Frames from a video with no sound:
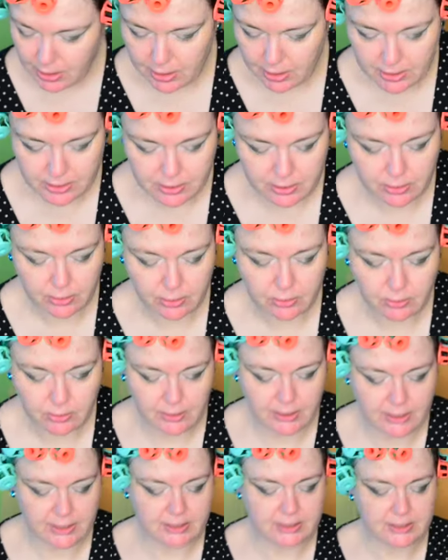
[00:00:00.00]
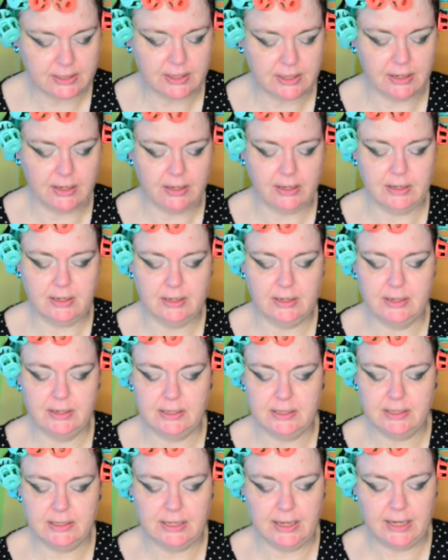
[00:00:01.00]
So let's
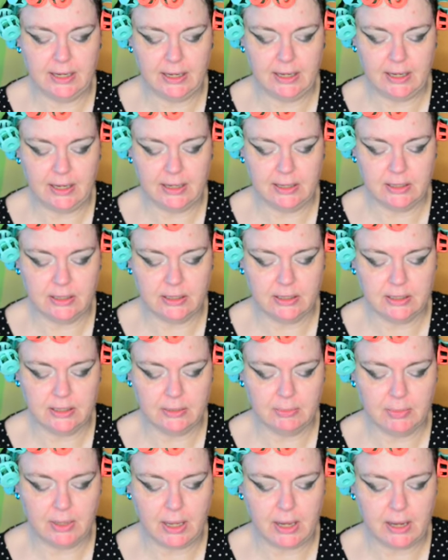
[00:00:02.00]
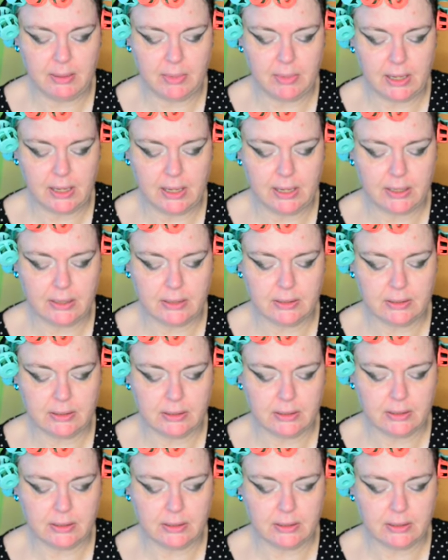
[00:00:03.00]
dig into some Limelight.